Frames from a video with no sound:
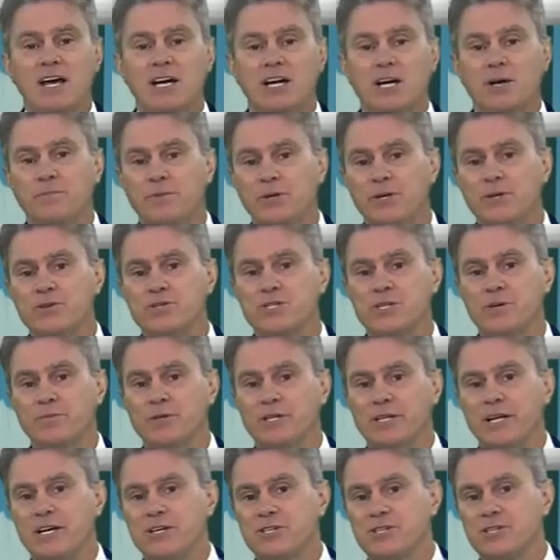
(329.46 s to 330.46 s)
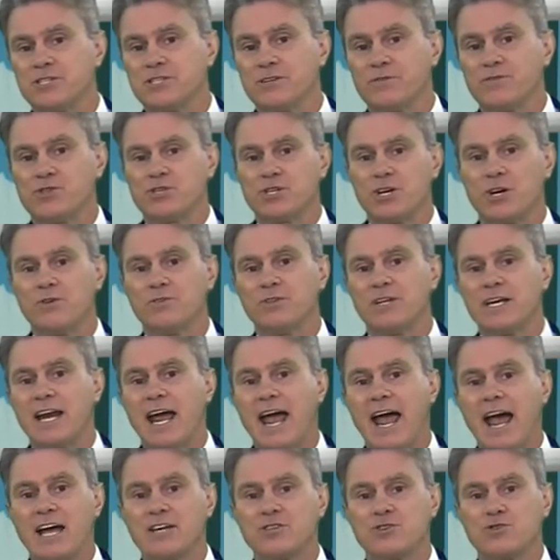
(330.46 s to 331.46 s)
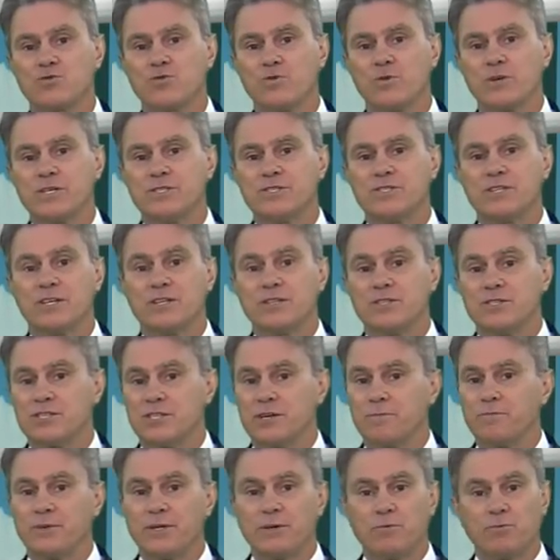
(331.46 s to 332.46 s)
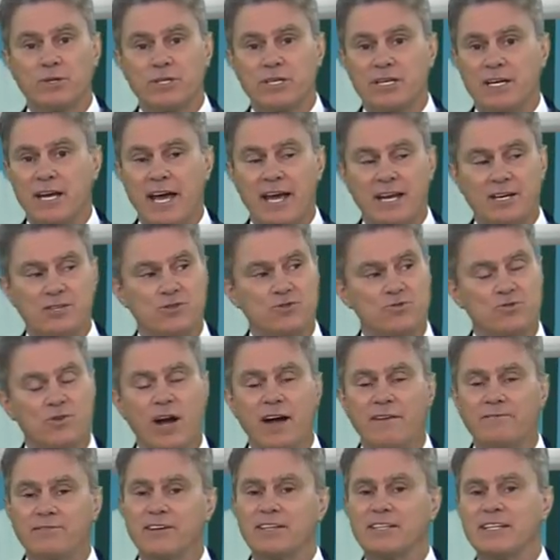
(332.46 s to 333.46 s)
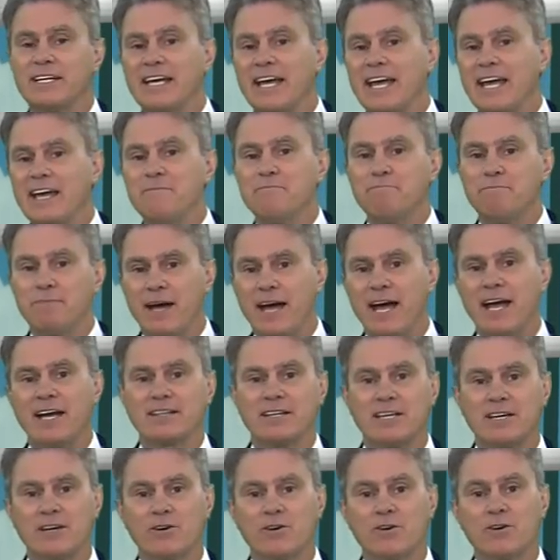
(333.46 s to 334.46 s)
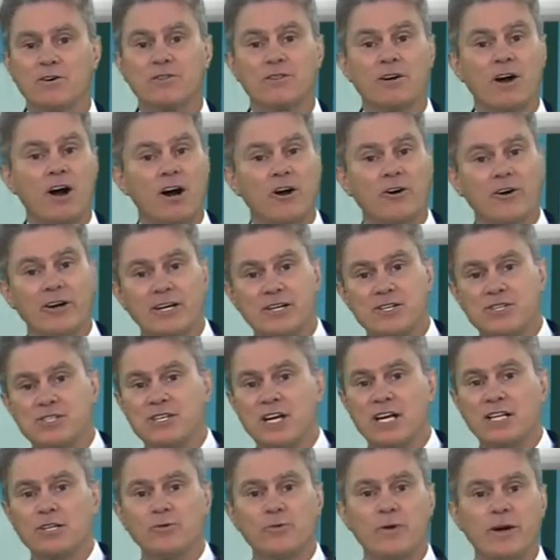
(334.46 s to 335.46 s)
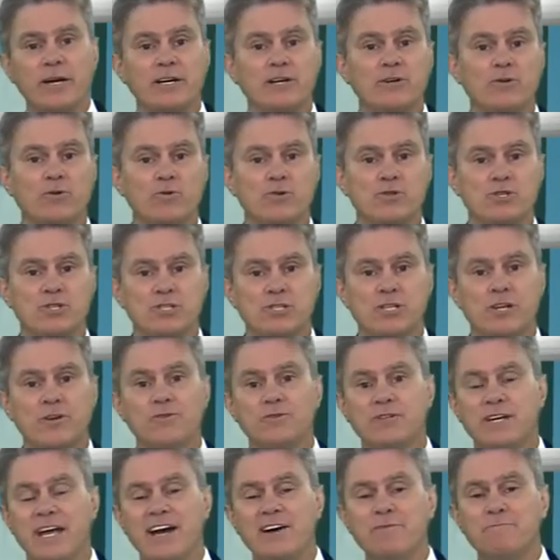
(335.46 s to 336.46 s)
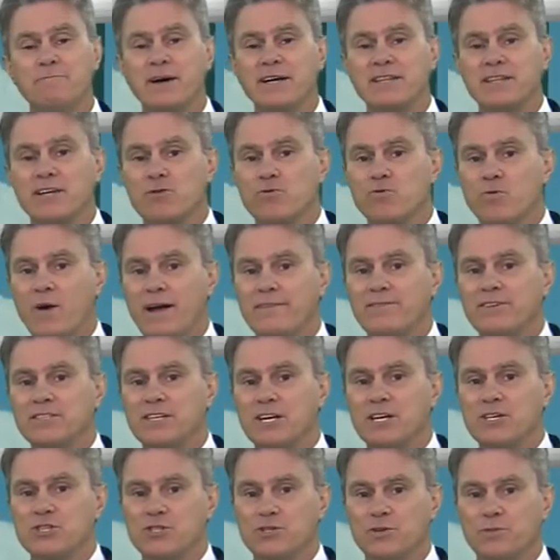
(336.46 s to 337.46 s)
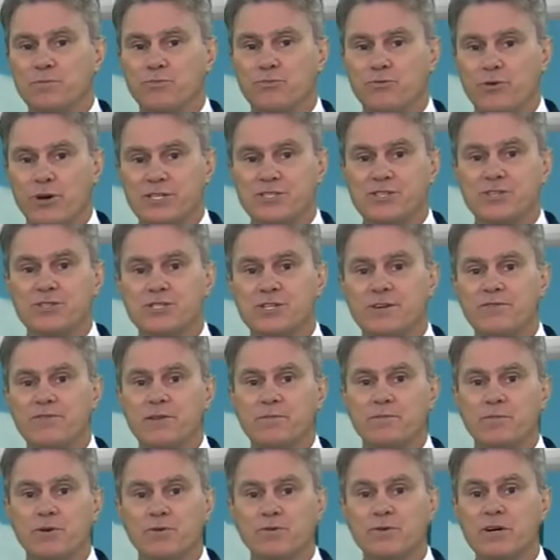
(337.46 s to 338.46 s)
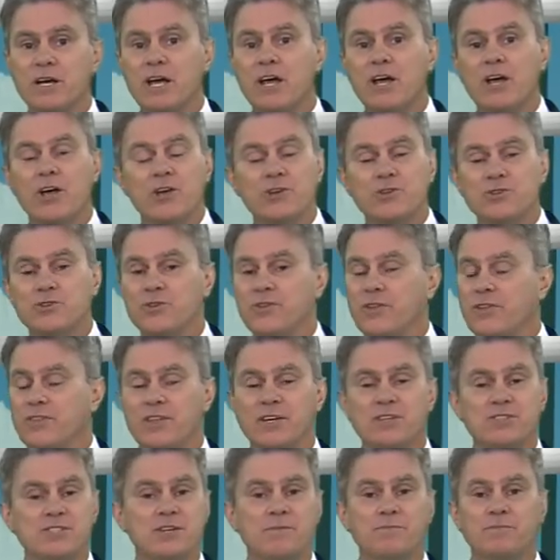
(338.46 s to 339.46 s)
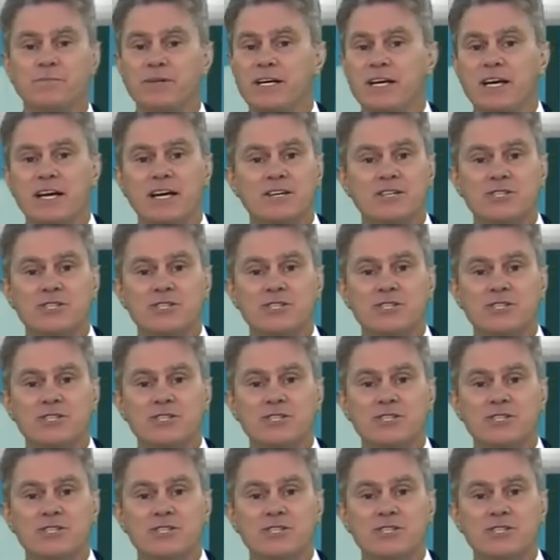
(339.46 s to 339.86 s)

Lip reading: Computer simulations have shown that asteroids that simply would catastrophically impact the Earth are accelerated or slowed down by the gravitational presence of the moon so that they simply